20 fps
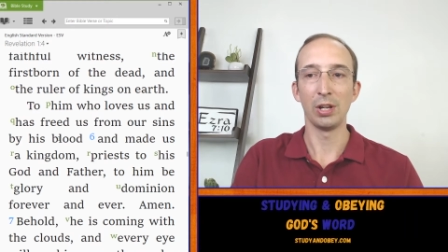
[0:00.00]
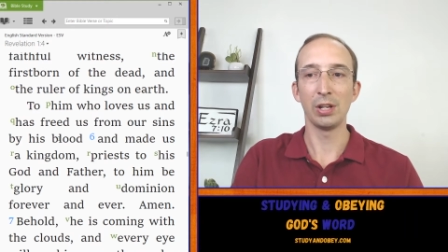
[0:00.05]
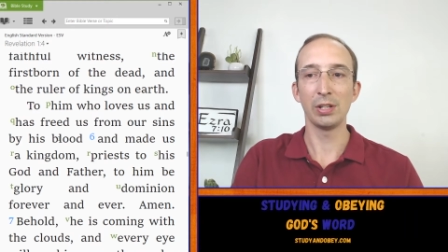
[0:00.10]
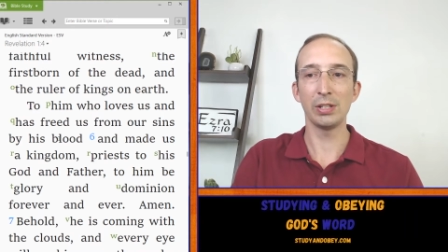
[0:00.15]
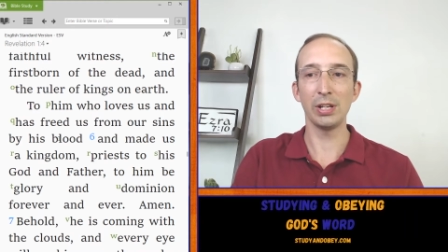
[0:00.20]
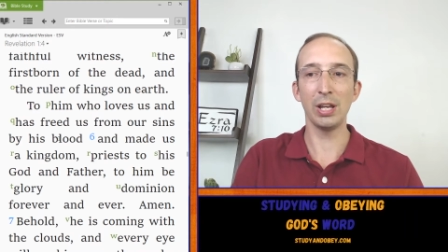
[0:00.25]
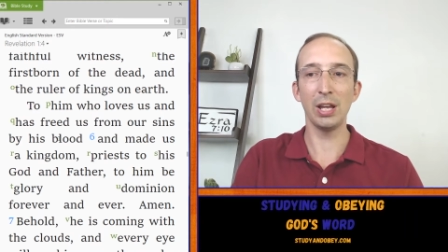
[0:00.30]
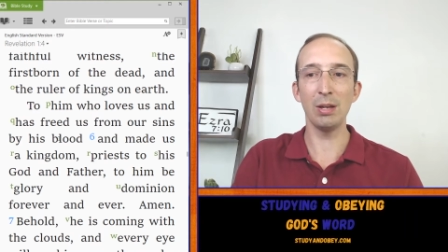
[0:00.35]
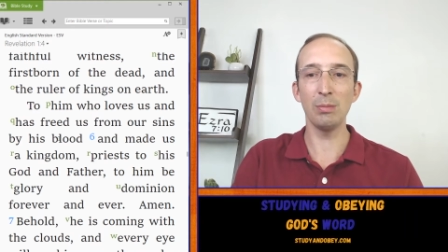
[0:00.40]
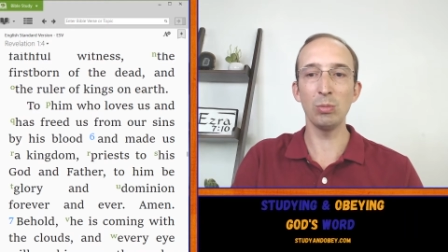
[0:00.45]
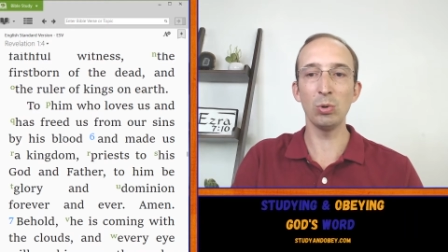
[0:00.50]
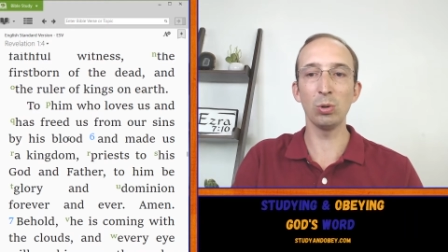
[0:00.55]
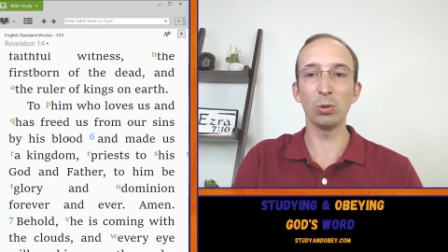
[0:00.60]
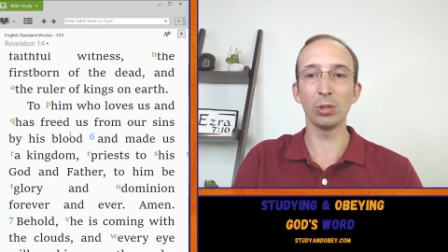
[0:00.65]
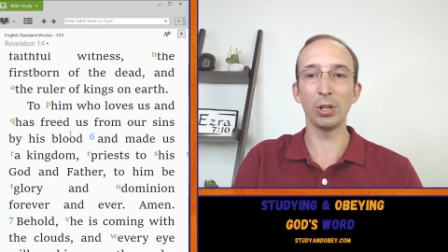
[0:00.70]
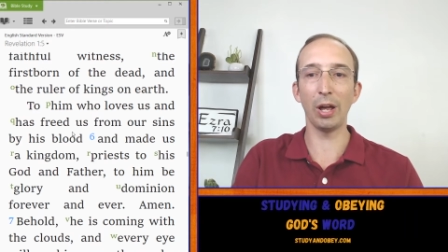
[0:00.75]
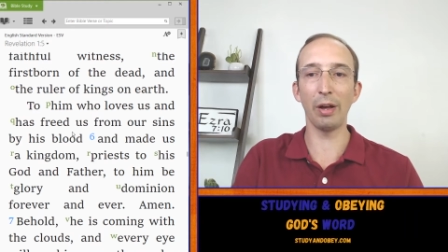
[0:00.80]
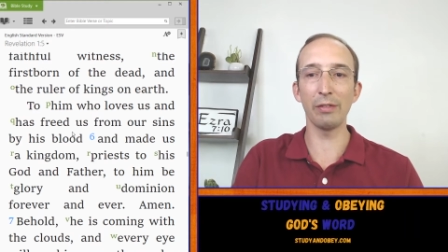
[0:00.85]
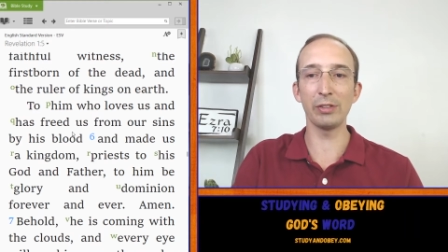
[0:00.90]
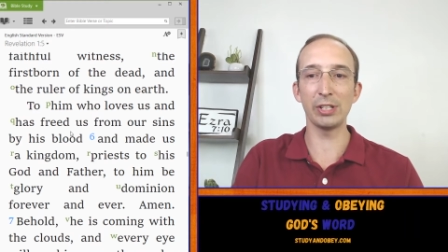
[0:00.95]
To him who
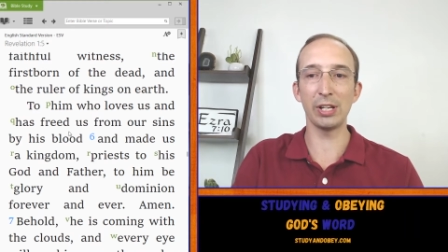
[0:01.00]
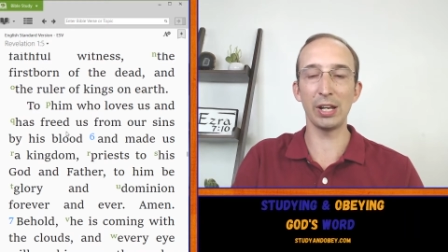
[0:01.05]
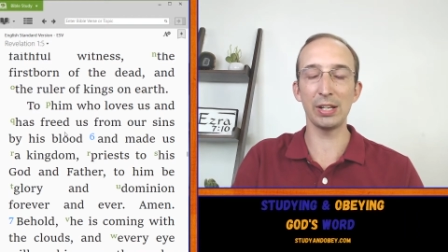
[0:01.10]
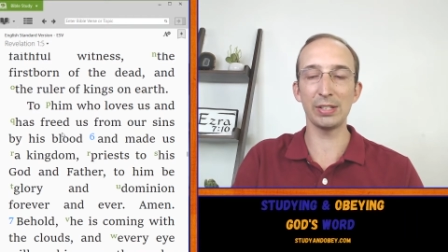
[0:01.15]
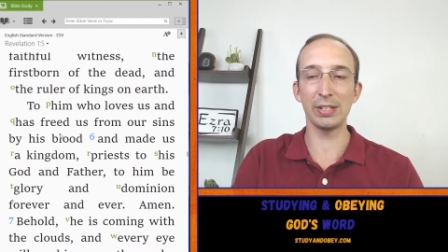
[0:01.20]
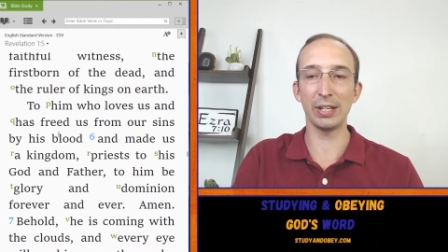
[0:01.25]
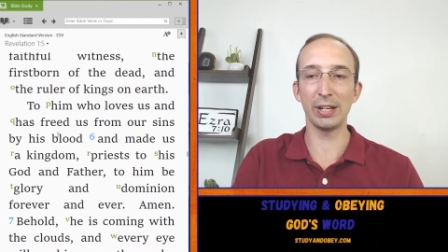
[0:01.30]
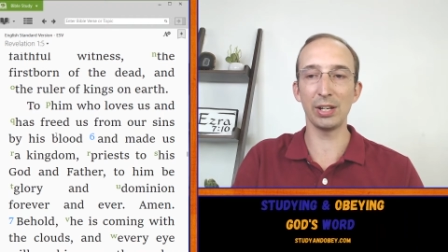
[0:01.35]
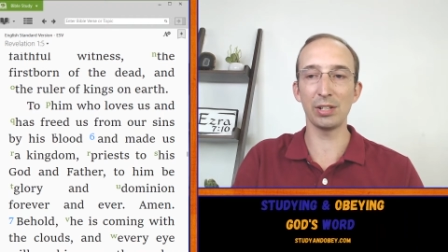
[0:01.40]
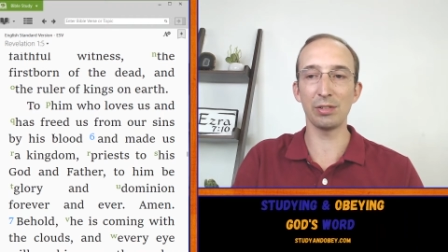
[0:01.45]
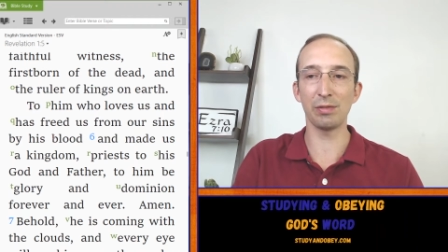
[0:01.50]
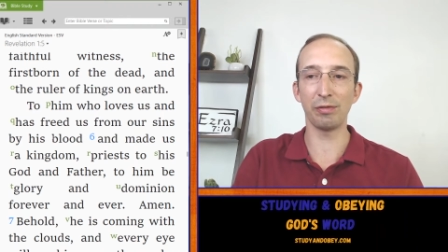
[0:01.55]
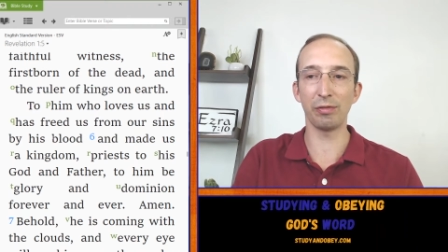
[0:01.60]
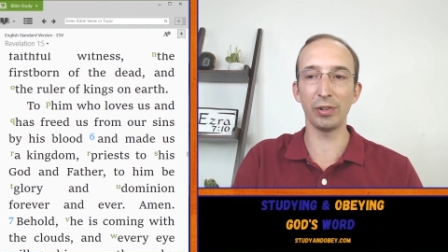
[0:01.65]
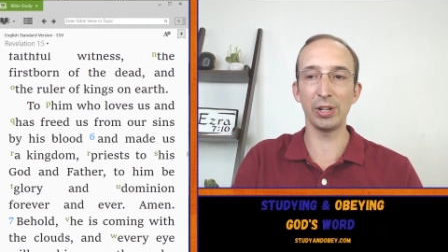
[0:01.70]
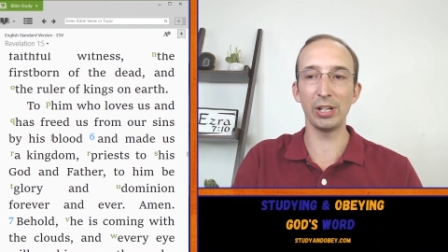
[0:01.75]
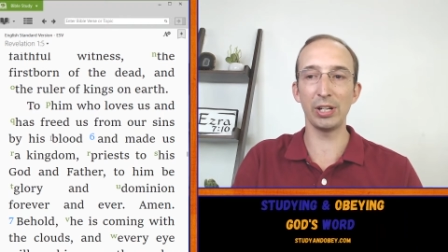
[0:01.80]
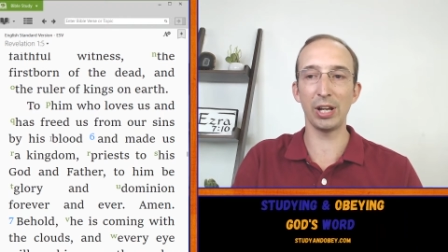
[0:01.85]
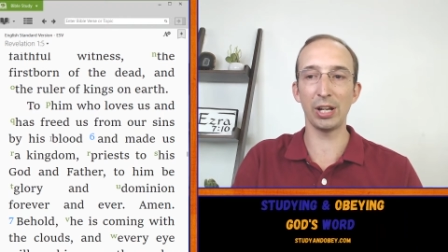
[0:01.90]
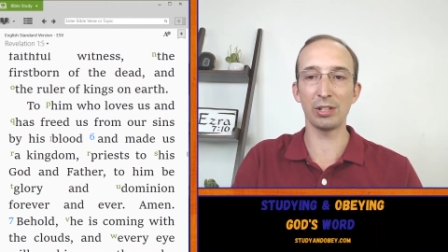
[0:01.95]
loves us and has
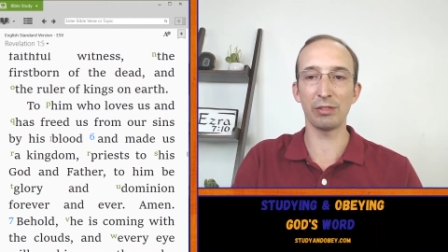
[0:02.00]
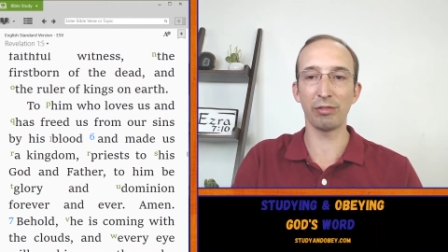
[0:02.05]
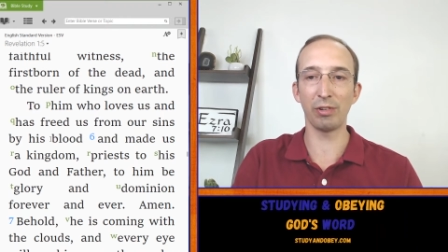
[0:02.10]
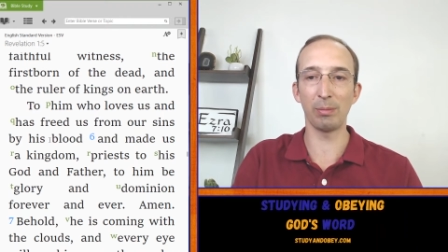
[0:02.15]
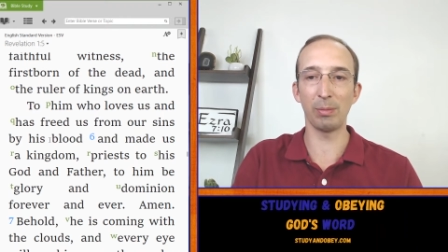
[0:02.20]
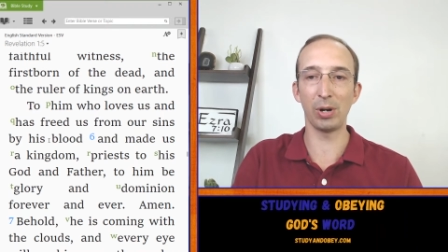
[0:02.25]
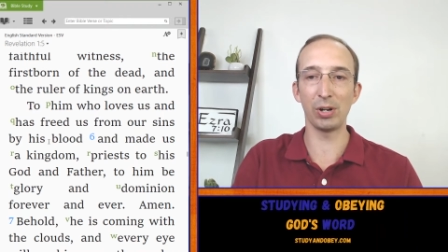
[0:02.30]
freed us from